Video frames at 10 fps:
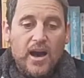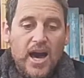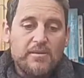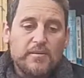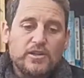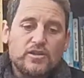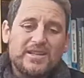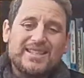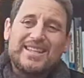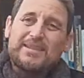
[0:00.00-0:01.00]
Adam Arishon
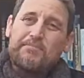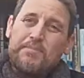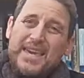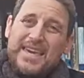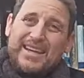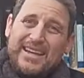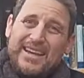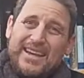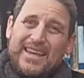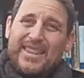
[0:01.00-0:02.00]
is the peak,
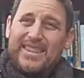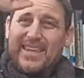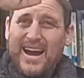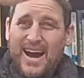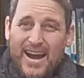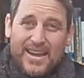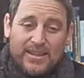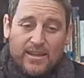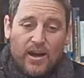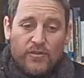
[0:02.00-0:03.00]
the
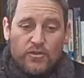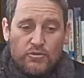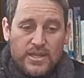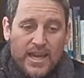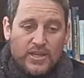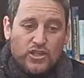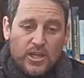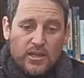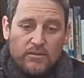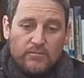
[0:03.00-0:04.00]
height of
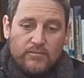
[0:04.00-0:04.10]
creation.